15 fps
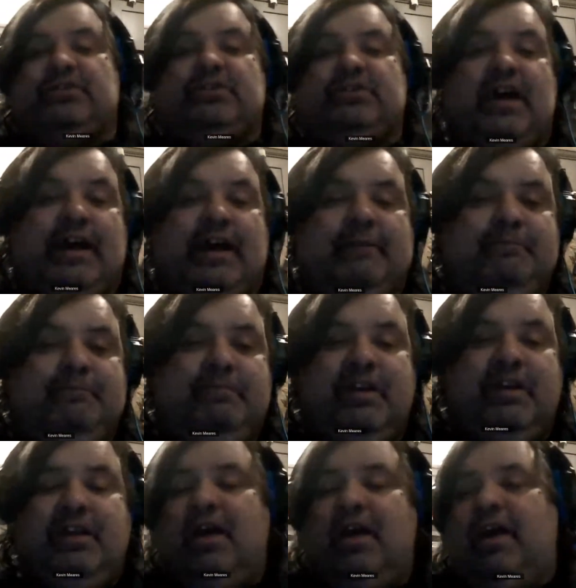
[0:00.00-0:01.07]
Standard Time
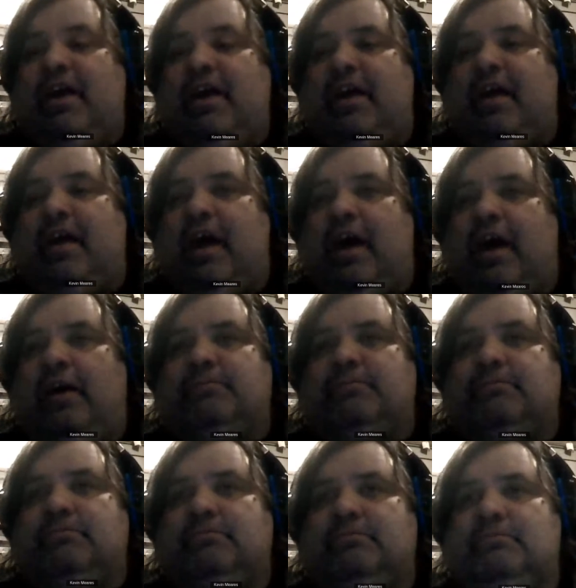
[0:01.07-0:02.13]

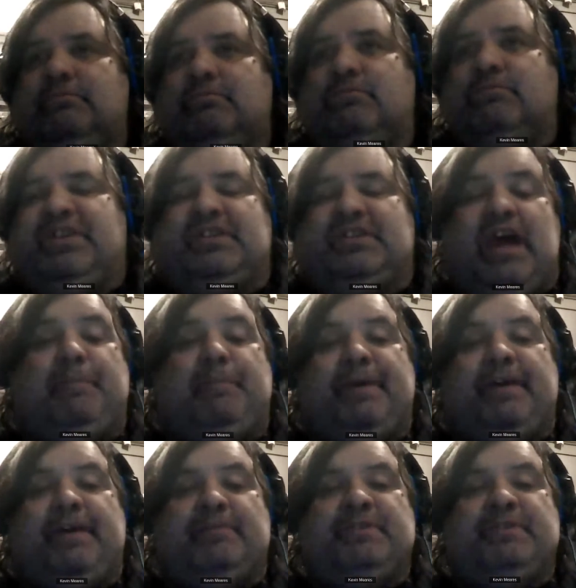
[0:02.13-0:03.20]
with a
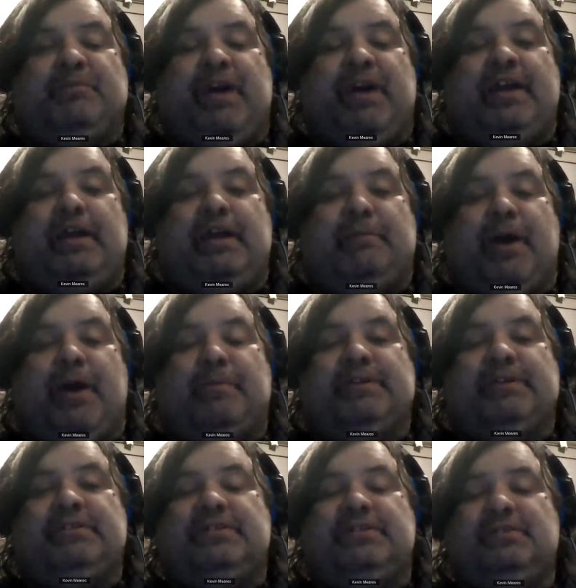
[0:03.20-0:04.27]
topic of some kind, I
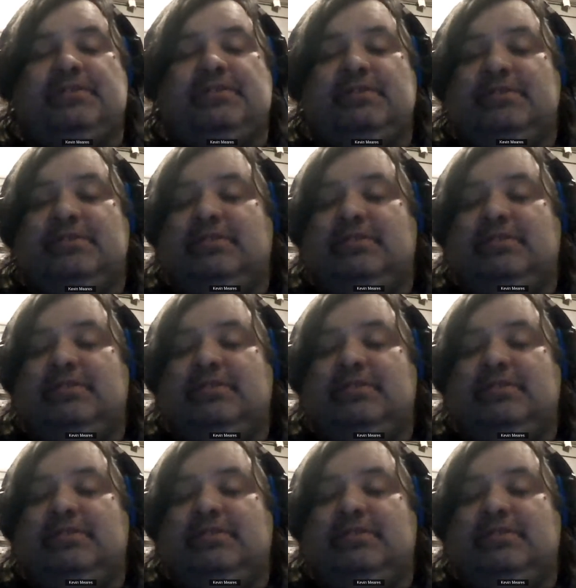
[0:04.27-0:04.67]
promise.